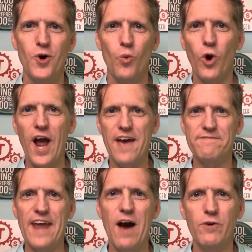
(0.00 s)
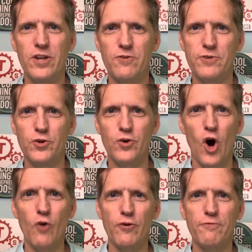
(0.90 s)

where I have now interviewed over